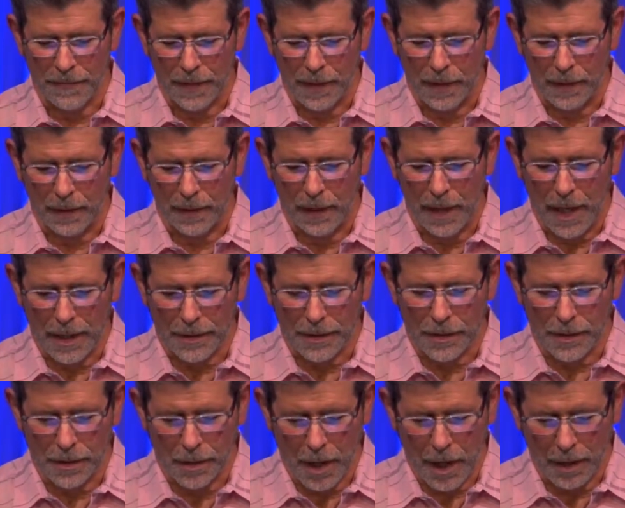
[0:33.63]
lots to
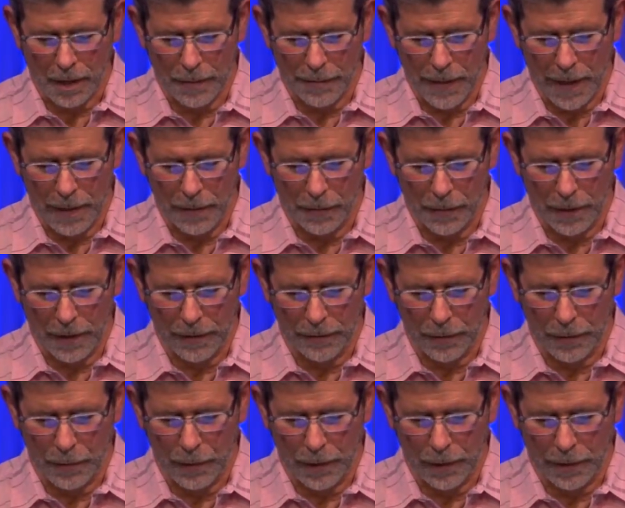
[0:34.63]
talk about whenever
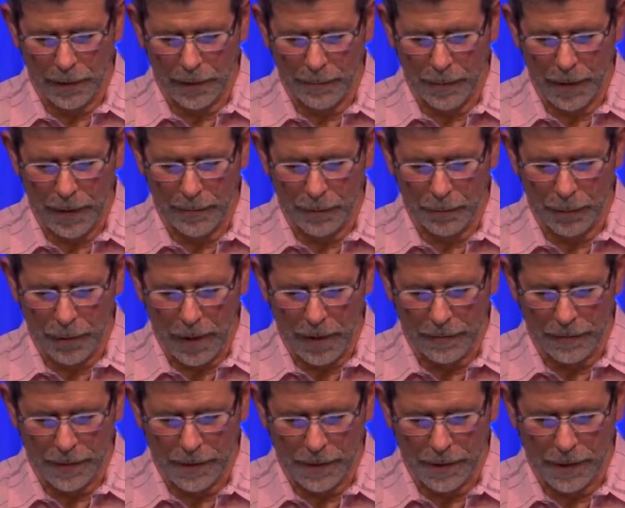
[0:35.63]
we look at Bible
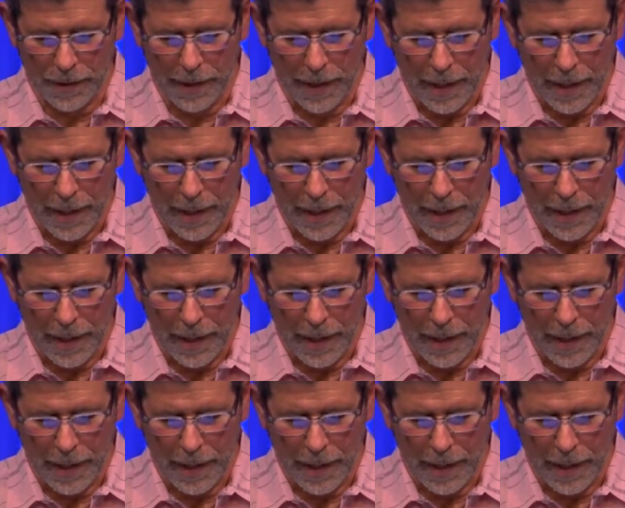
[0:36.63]
prophecy.